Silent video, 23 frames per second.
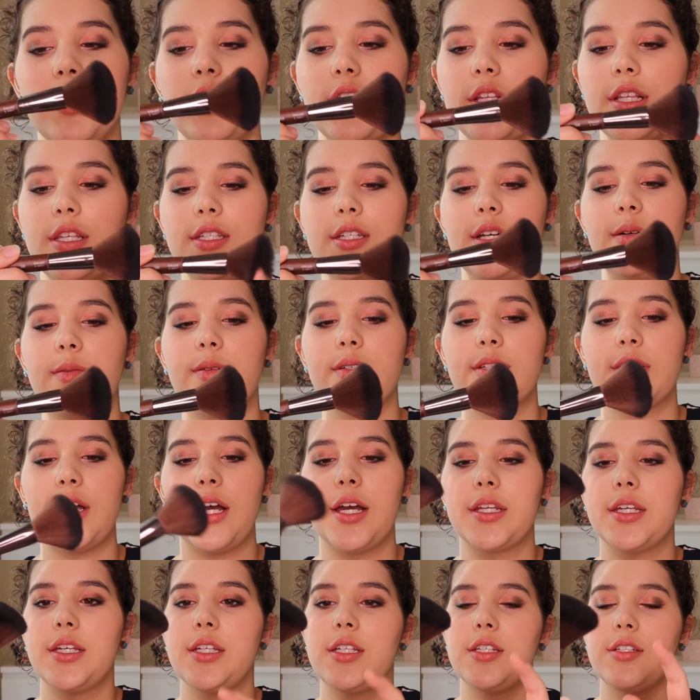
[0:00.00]
It's
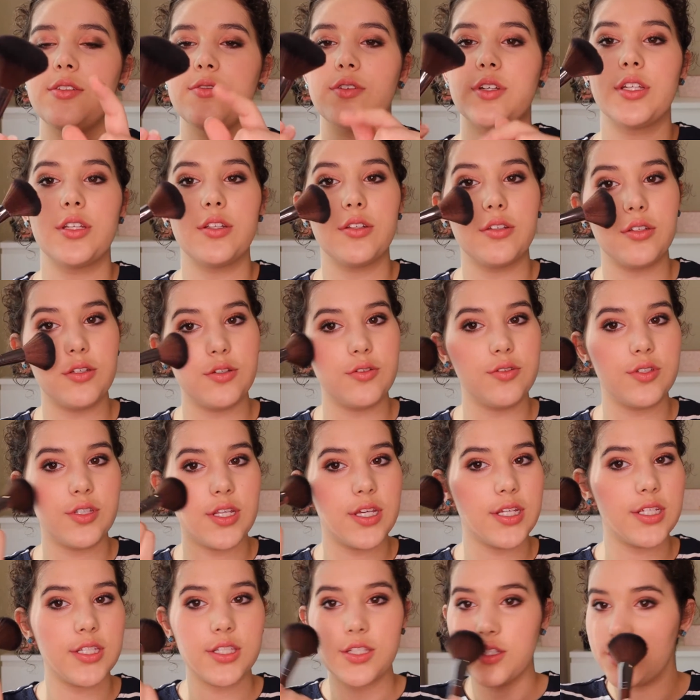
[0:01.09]
double-sided. You can use
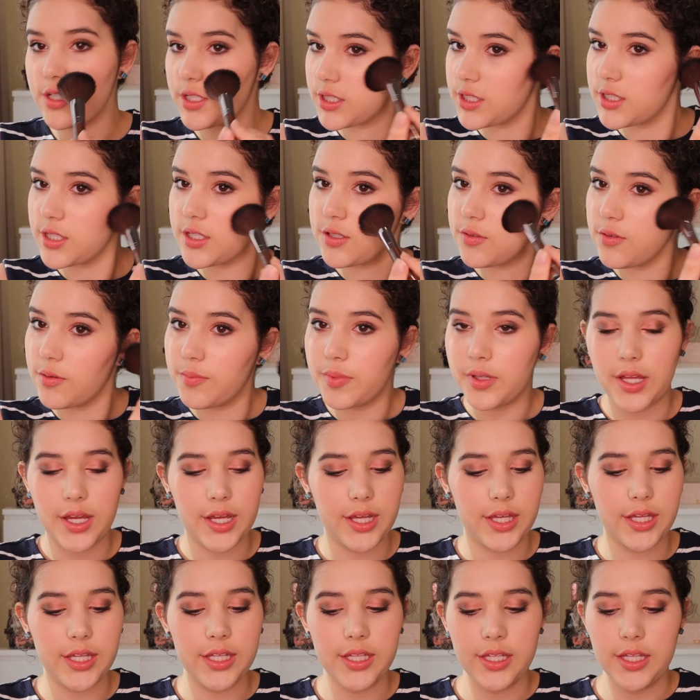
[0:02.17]
this just to
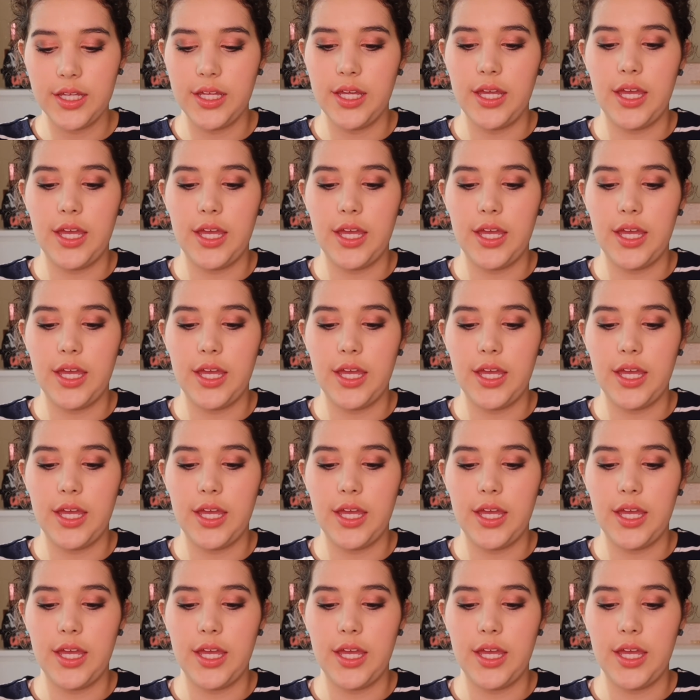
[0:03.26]
apply.